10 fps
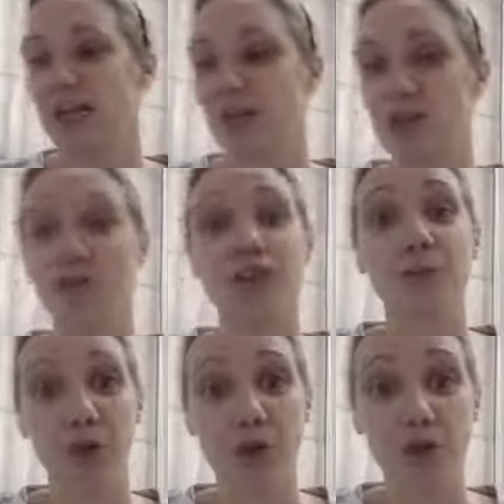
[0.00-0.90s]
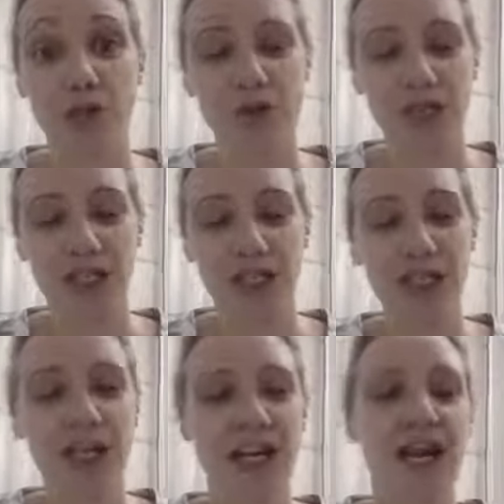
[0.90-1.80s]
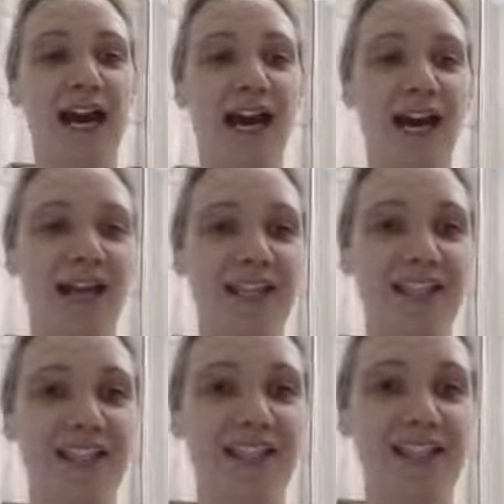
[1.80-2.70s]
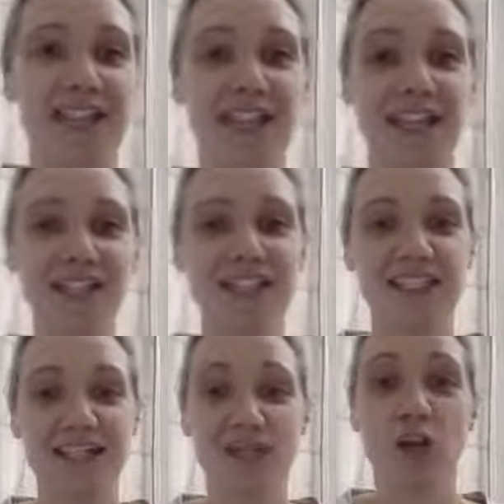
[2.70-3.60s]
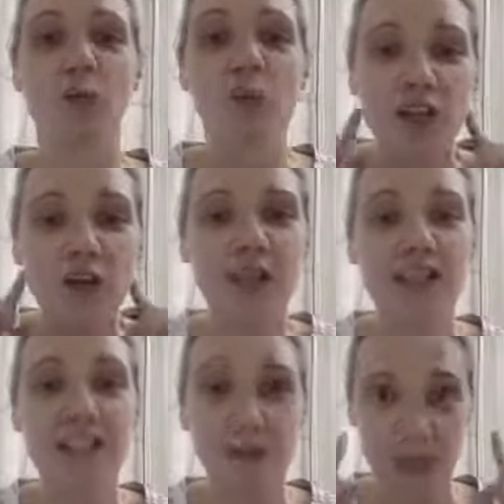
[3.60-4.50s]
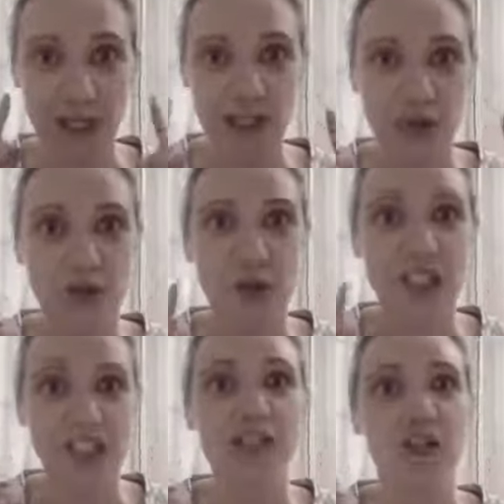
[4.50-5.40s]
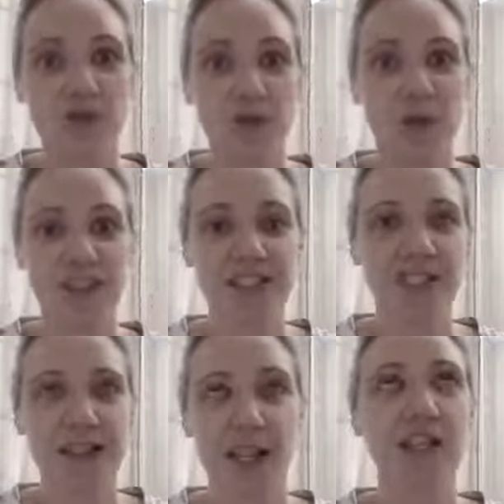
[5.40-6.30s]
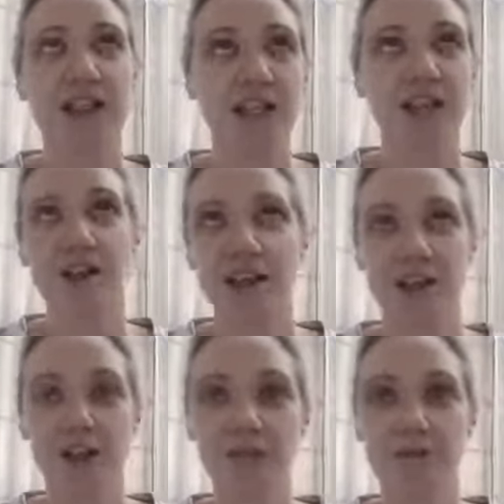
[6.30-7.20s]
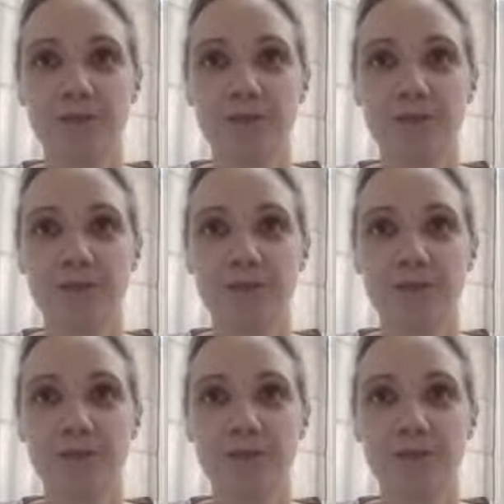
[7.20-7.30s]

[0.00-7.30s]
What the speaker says: who wrote The Miracle Morning, and he says, when you hear something and your knee-jerk response is like, yeah, I know,